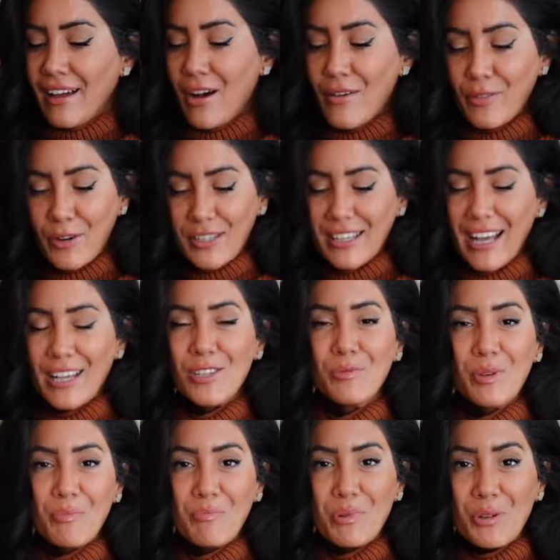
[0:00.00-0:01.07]
Of course, it has to
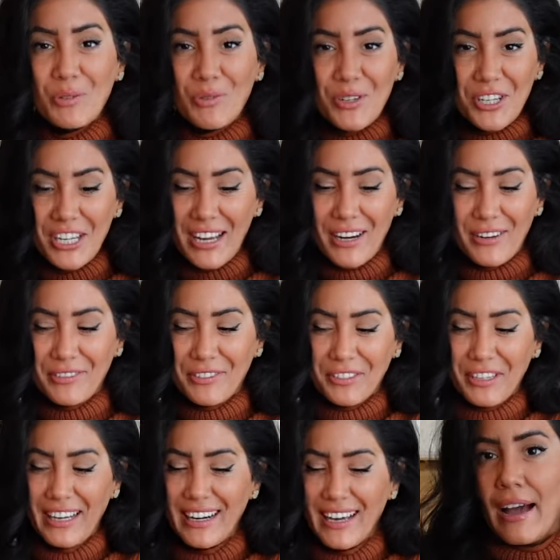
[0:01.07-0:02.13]
be a beautiful shade of
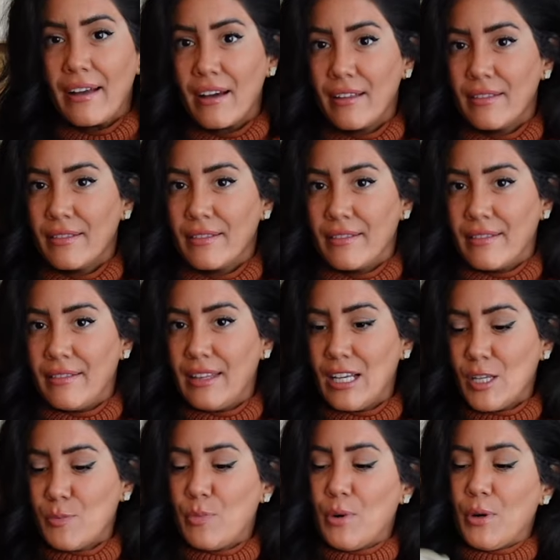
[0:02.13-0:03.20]
green. I got
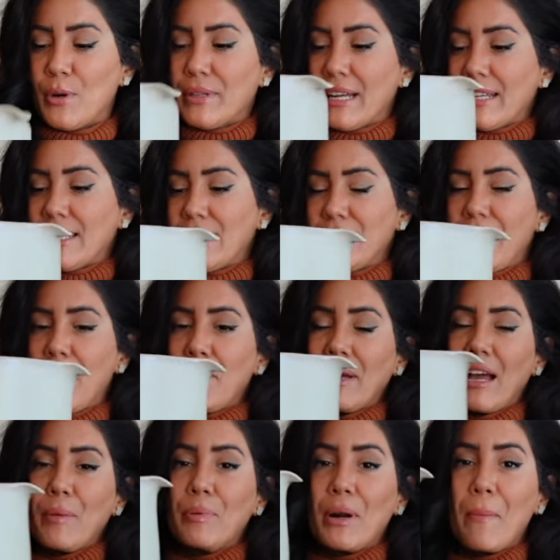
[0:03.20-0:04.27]
this bowl that's ceramic.
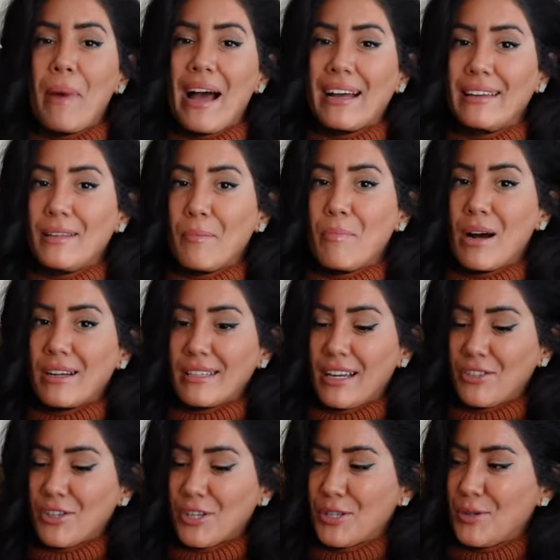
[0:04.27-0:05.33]
I put it back in the box. I
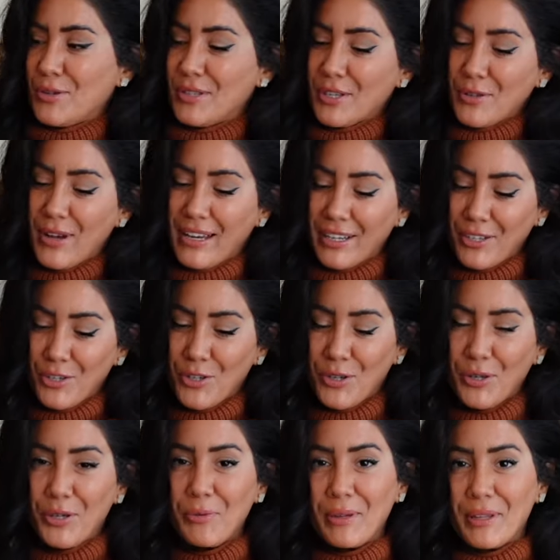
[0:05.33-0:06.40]
just used it so I can show
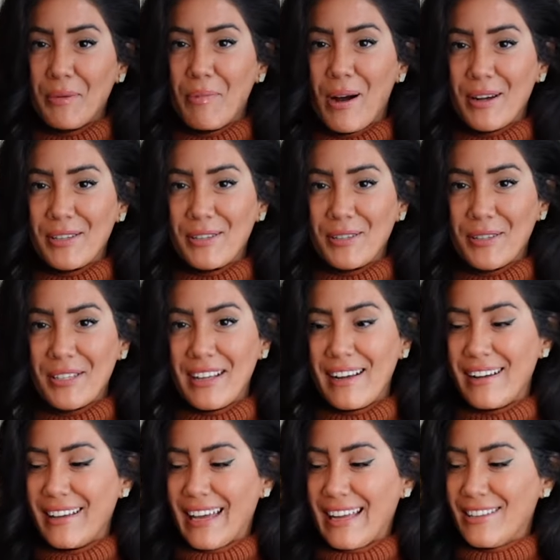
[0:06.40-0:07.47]
you what the box looks
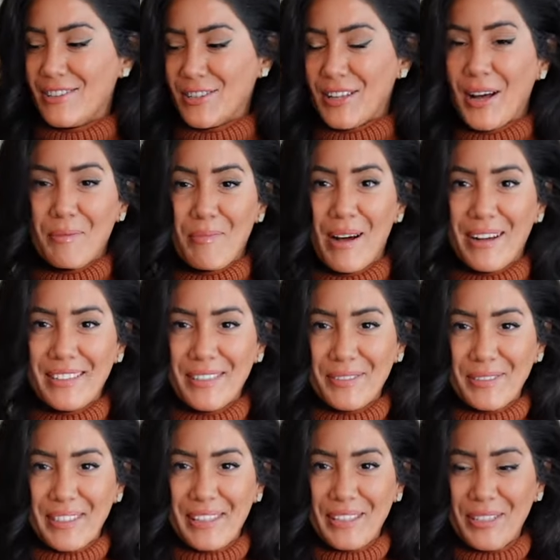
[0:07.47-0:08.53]
like and just unbox it
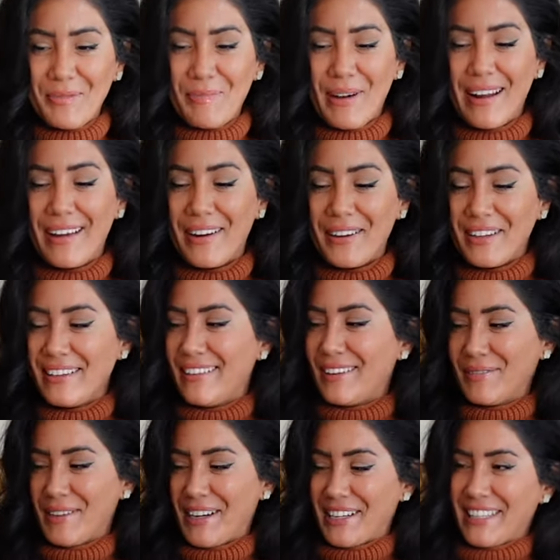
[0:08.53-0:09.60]
with you, but I already
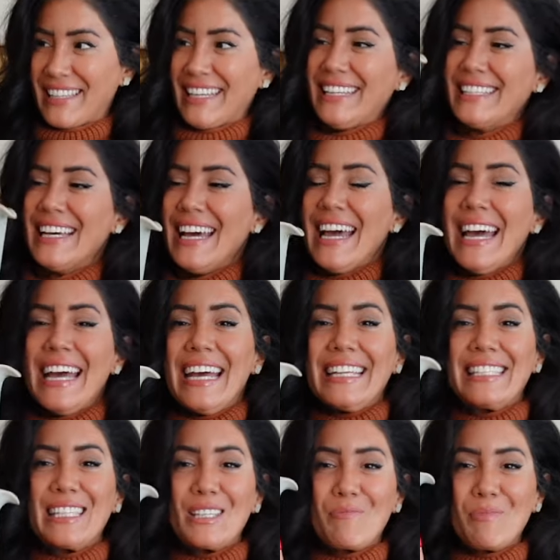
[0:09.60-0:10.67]
unboxed it.
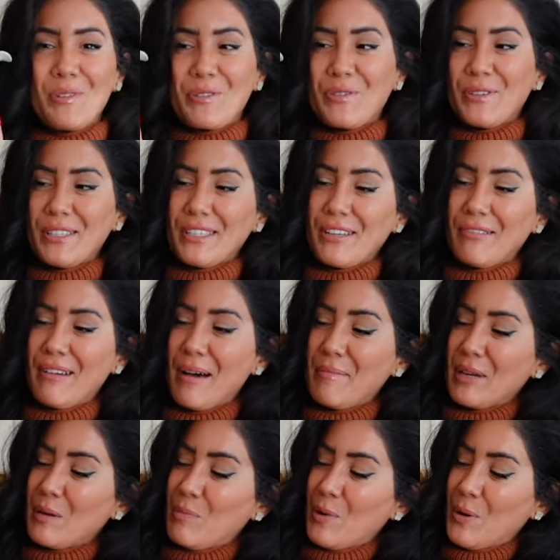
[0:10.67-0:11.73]
It's this beautiful
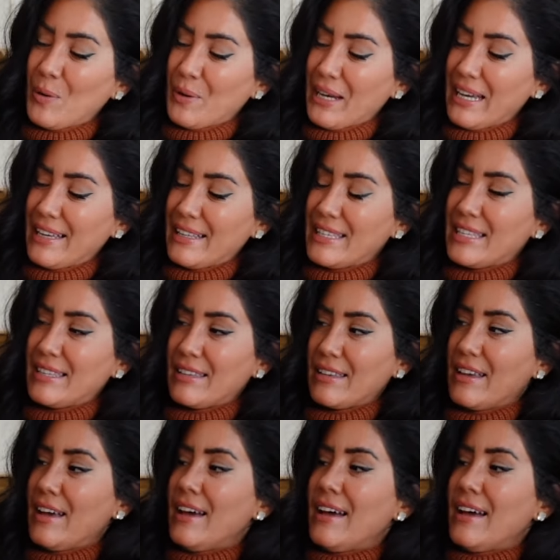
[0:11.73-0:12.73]
ceramic bowl. It's